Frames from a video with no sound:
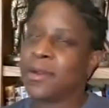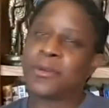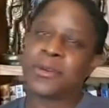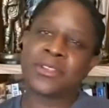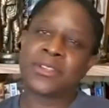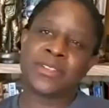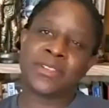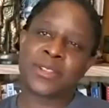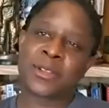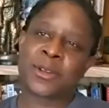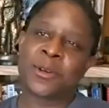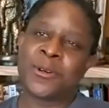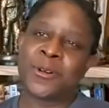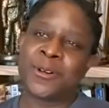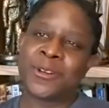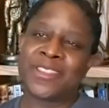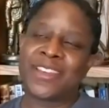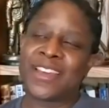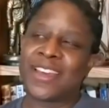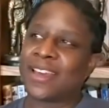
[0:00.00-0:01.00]
it was the
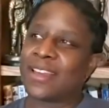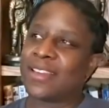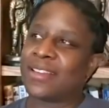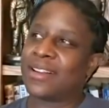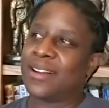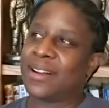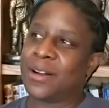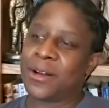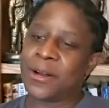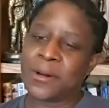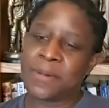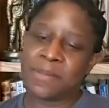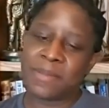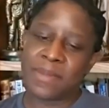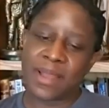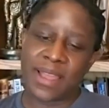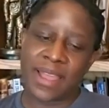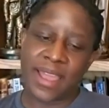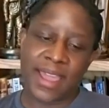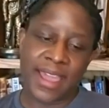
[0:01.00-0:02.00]
school that um,
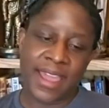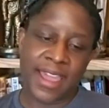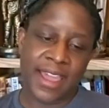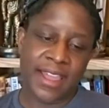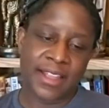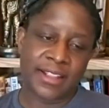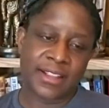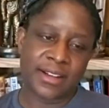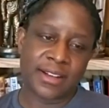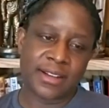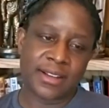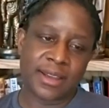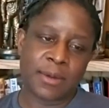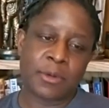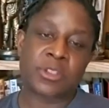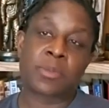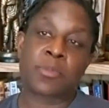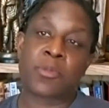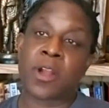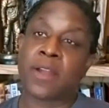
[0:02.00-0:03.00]
had it
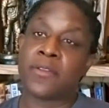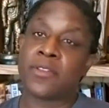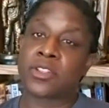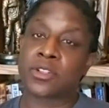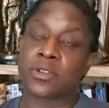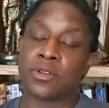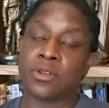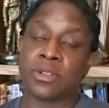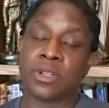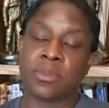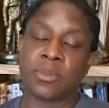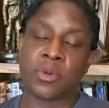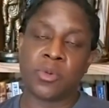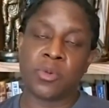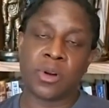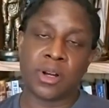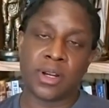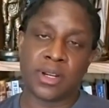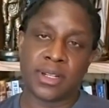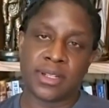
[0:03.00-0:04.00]
was a private school. Number
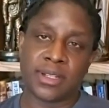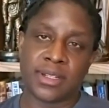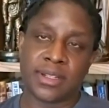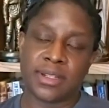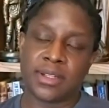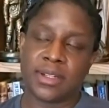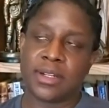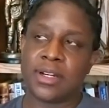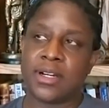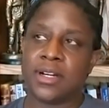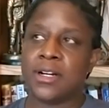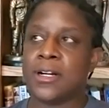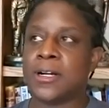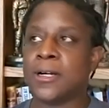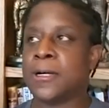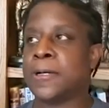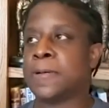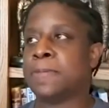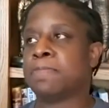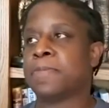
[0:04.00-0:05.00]
one,
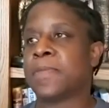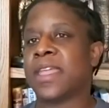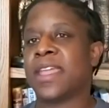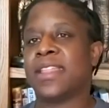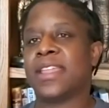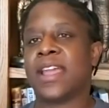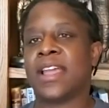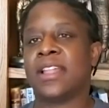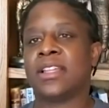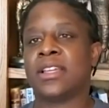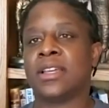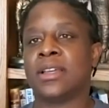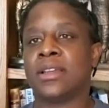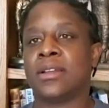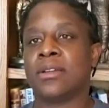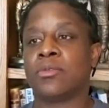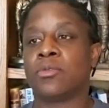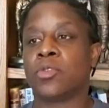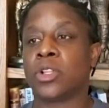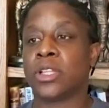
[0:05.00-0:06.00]
um, it had a
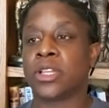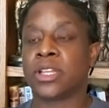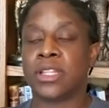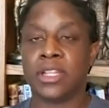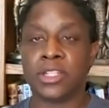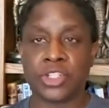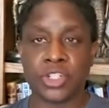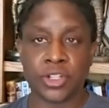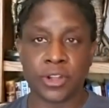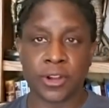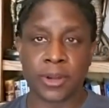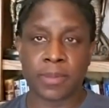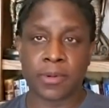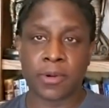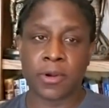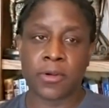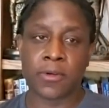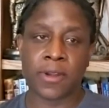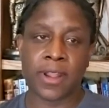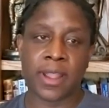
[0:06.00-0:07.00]
really good engineering
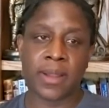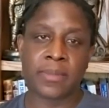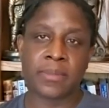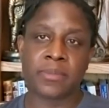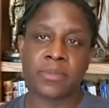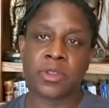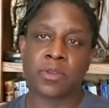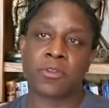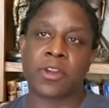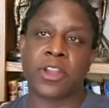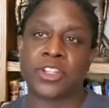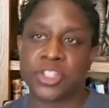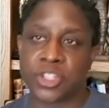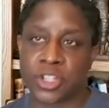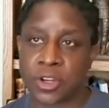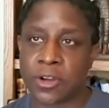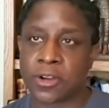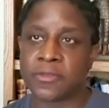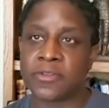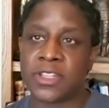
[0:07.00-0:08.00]
program. The
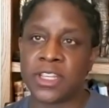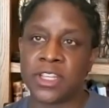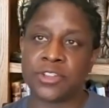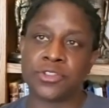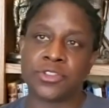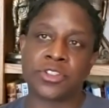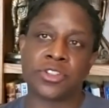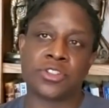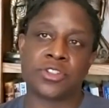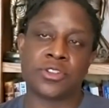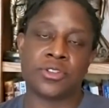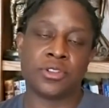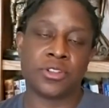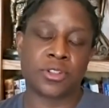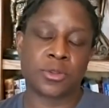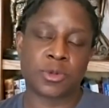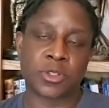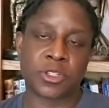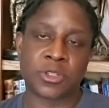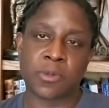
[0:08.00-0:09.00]
ratio of teachers to
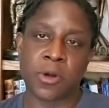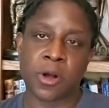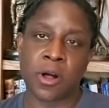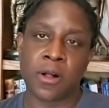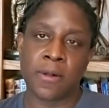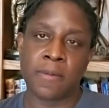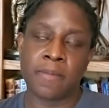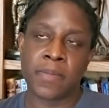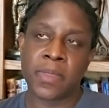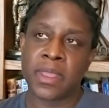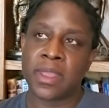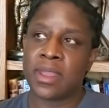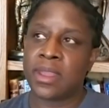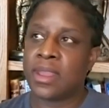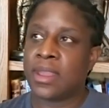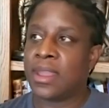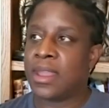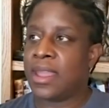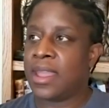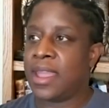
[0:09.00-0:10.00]
students was small.
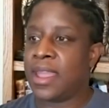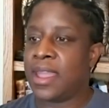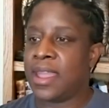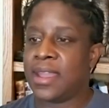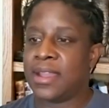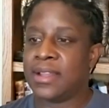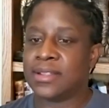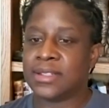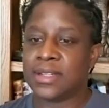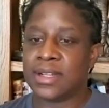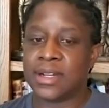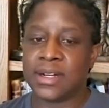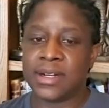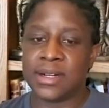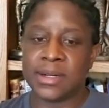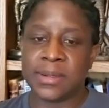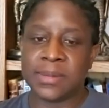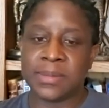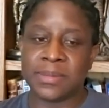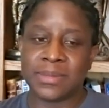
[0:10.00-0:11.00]
And
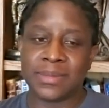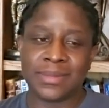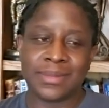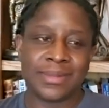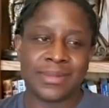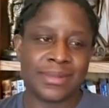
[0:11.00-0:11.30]
um,